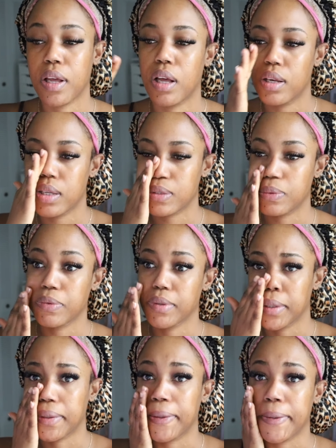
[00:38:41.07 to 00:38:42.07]
unless we
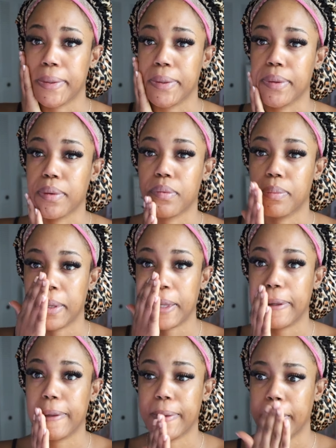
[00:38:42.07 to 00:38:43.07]
really need to,
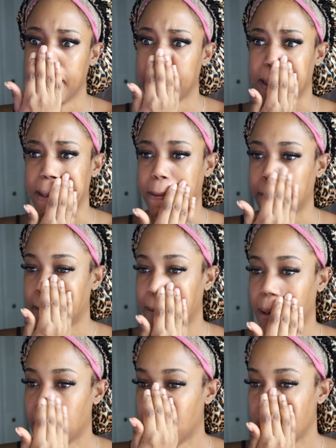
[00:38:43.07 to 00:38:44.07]
because honey,
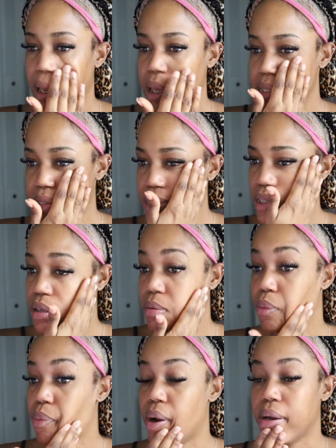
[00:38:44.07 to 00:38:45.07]
it's a little
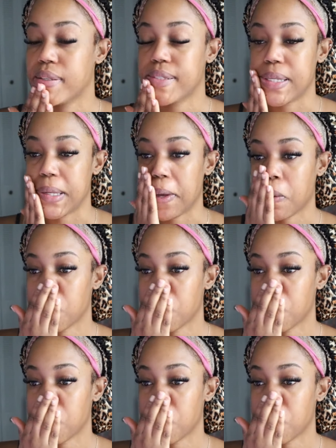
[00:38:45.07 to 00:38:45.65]
bit pricey.